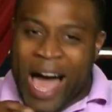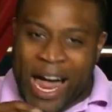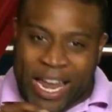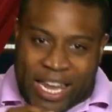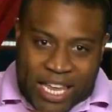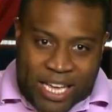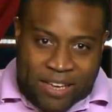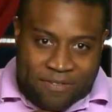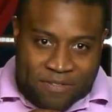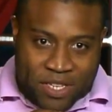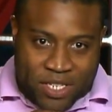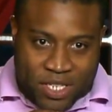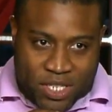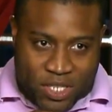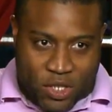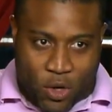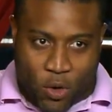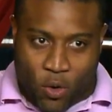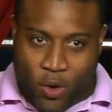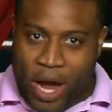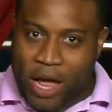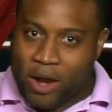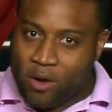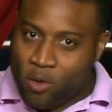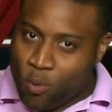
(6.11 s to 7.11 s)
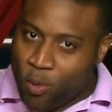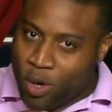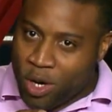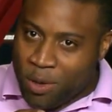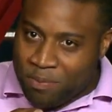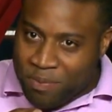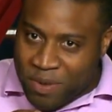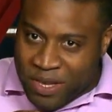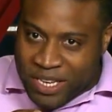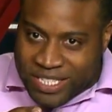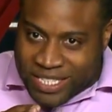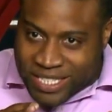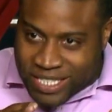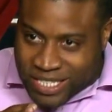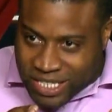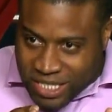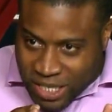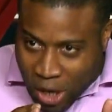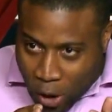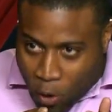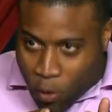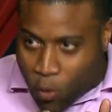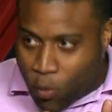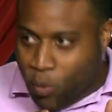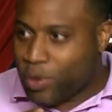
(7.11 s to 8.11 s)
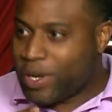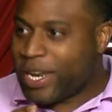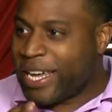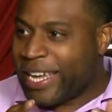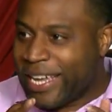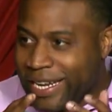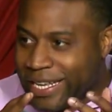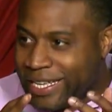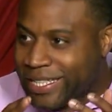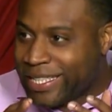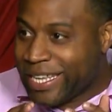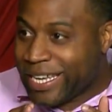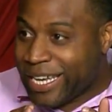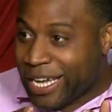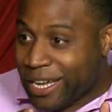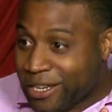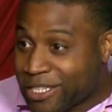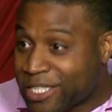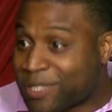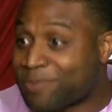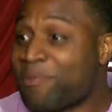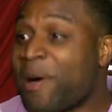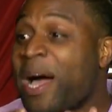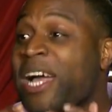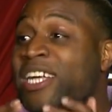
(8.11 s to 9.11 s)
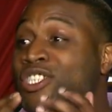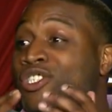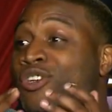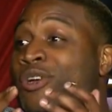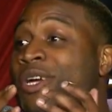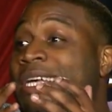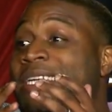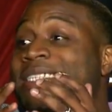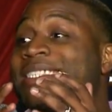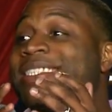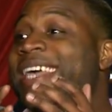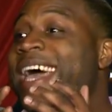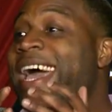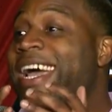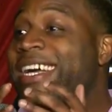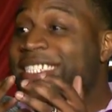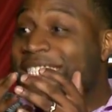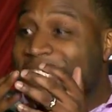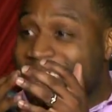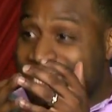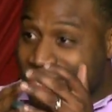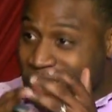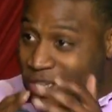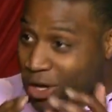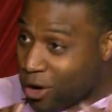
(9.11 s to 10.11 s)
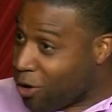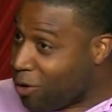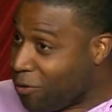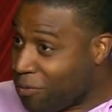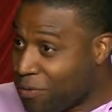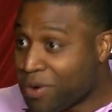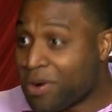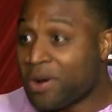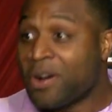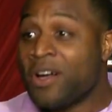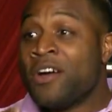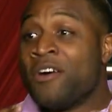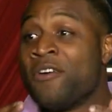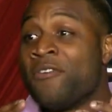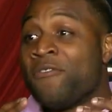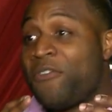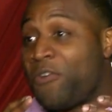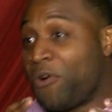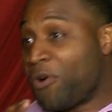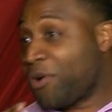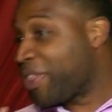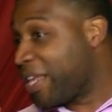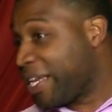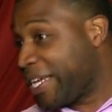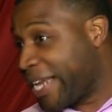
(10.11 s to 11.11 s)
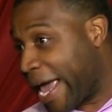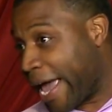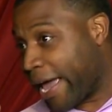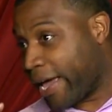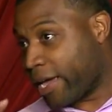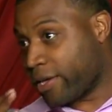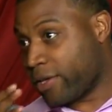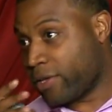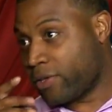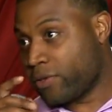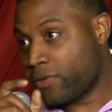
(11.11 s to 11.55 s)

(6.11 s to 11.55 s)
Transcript: I leave the store. I don't want to be sold anything else. My transaction is over for the day.